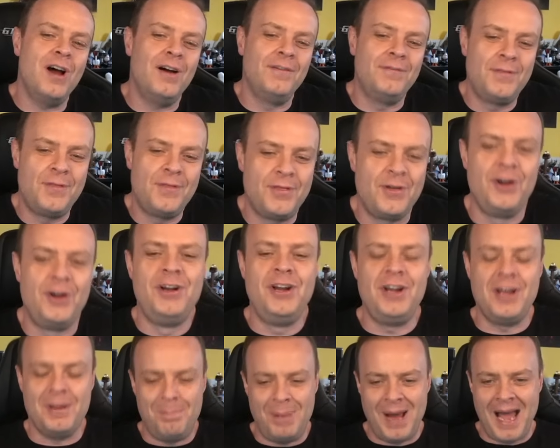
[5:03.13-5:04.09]
of
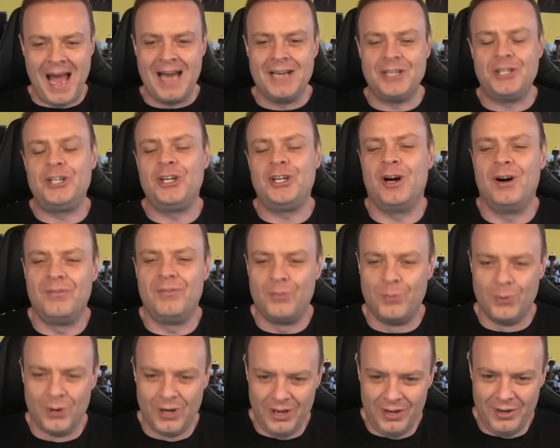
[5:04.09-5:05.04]
Thunder patch of
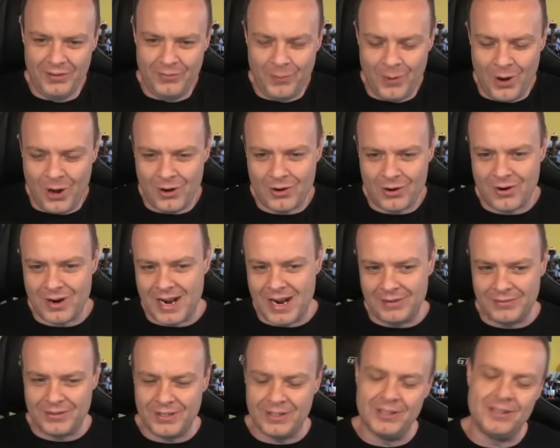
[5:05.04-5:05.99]
World of
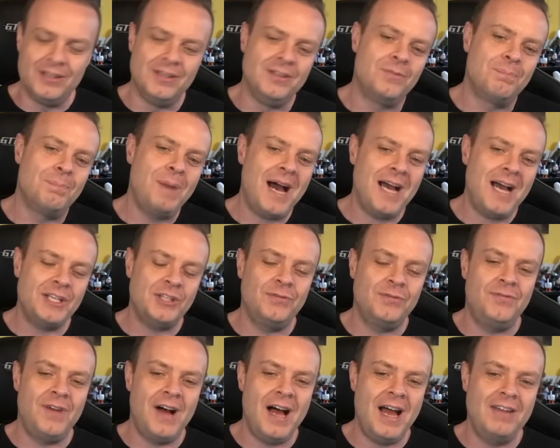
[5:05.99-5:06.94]
Warcraft, patch
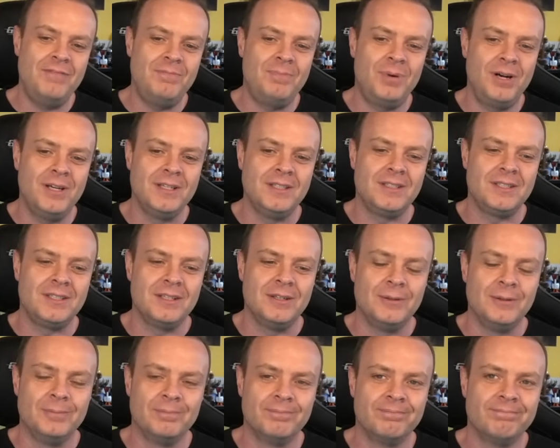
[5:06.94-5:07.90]

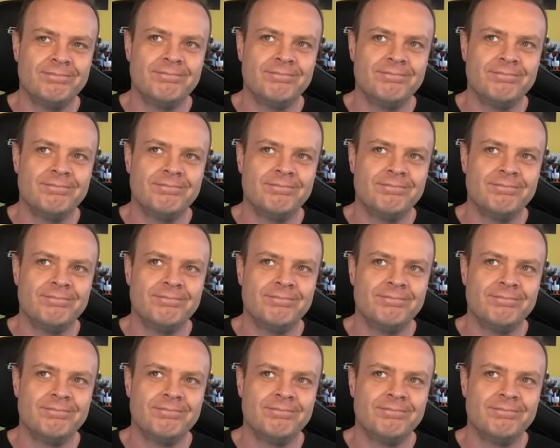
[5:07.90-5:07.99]
5.2.